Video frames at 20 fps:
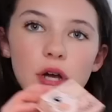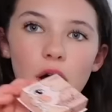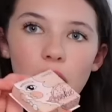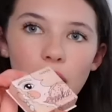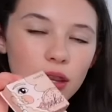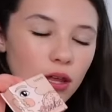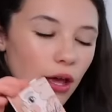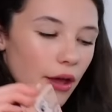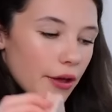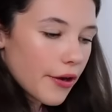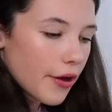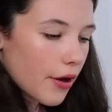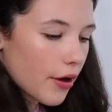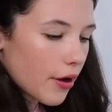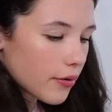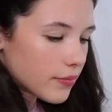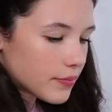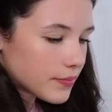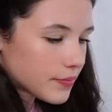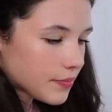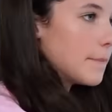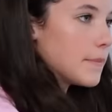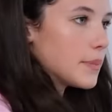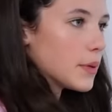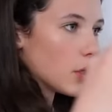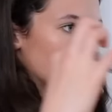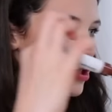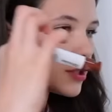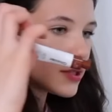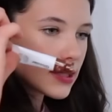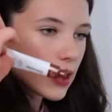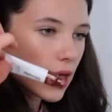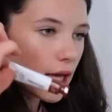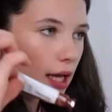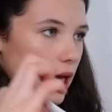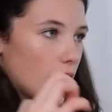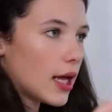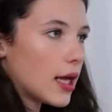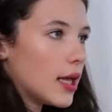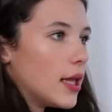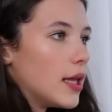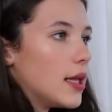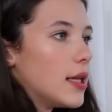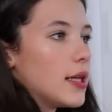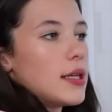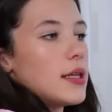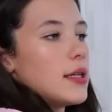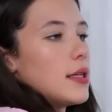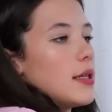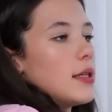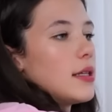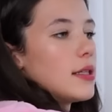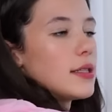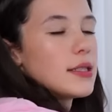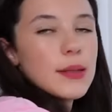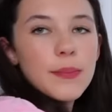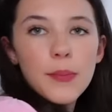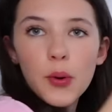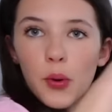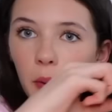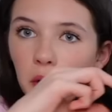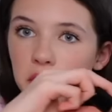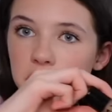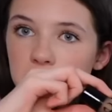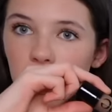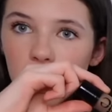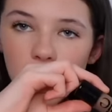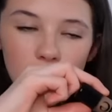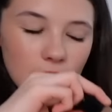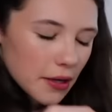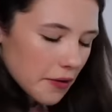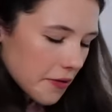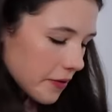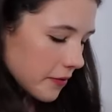Highlighter, bronzer, some more bronzer,